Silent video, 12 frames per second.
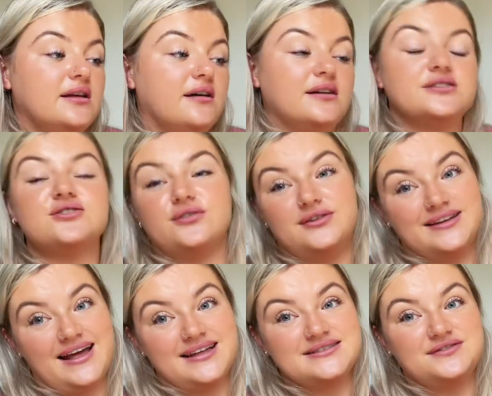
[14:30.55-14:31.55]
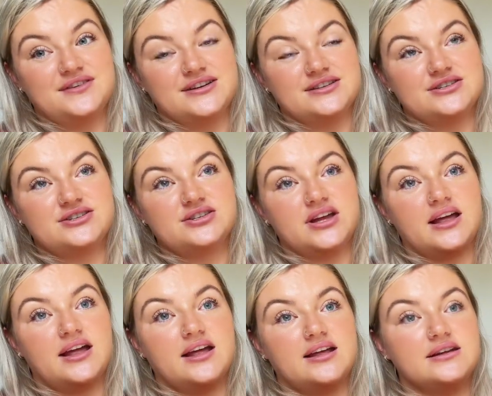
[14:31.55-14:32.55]
I'll show you the cats finished,
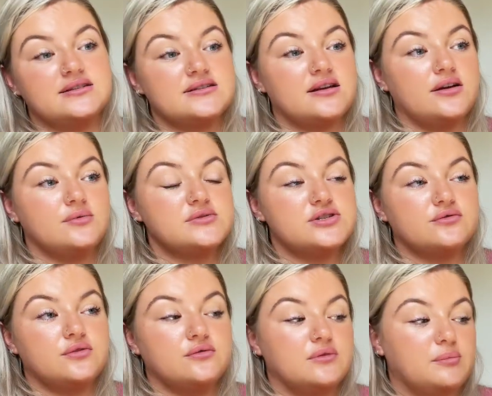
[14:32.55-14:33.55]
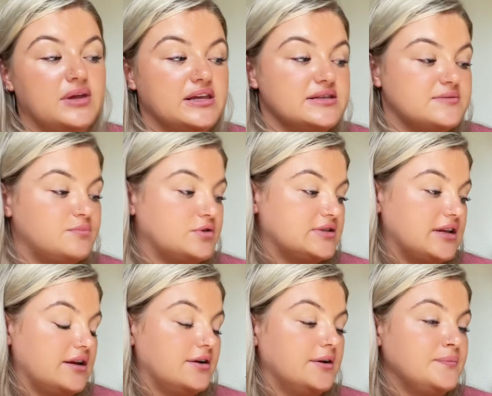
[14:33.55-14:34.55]
and I will show you the bees put
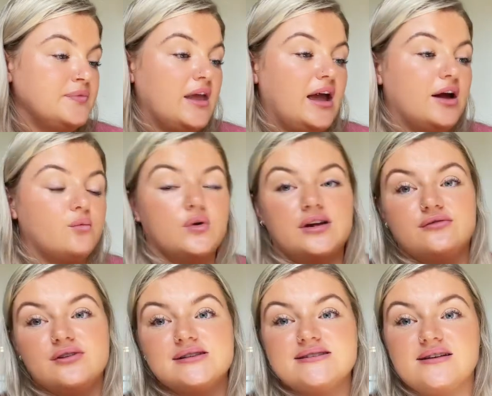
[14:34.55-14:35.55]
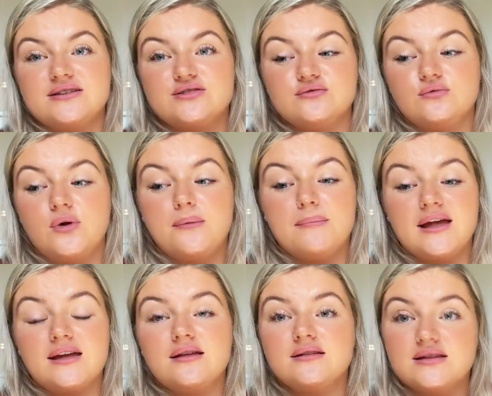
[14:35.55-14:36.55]
together and whatever else I do
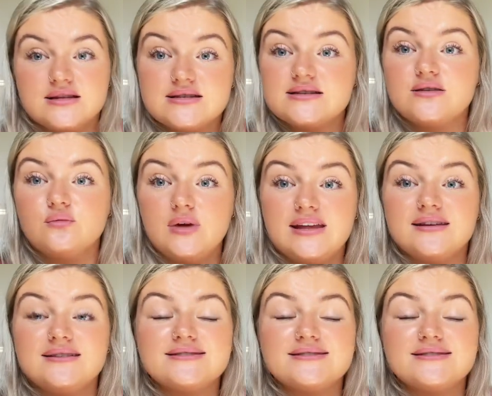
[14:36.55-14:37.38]
make this week.